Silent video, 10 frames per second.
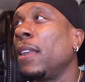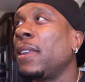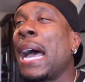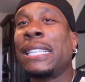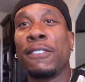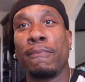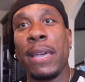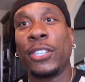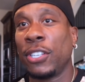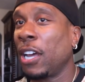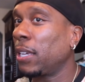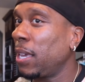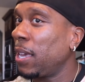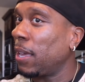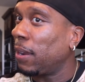Not to mention,
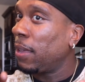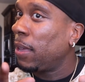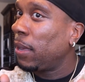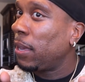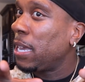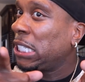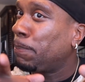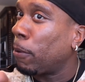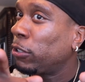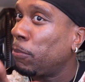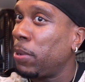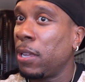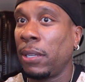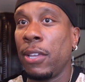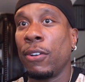again, he's supposed to
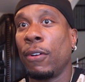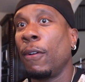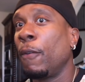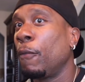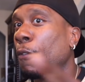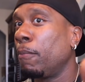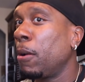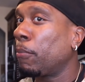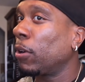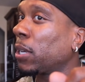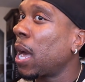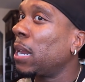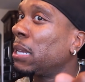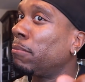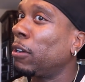be a leader. Remember,
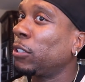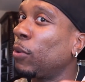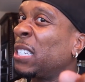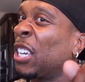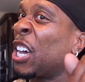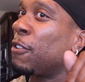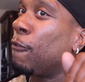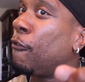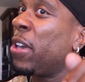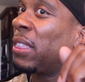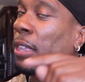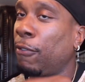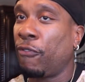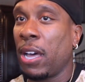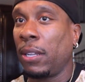Kali Muscle is a
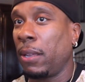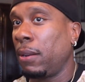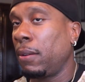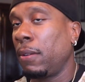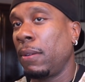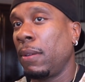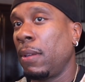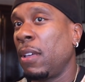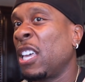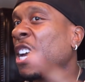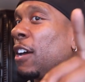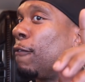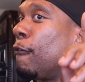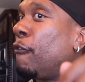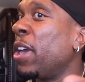convicted felon.
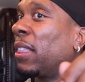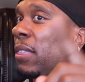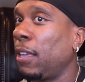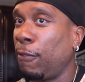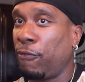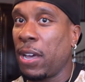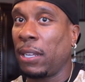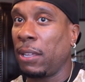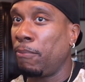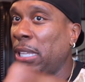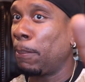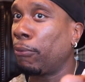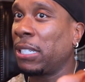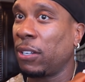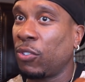Convicted felon. Been to
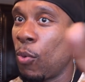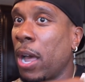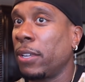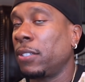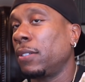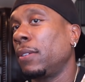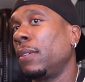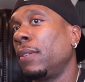prison twice.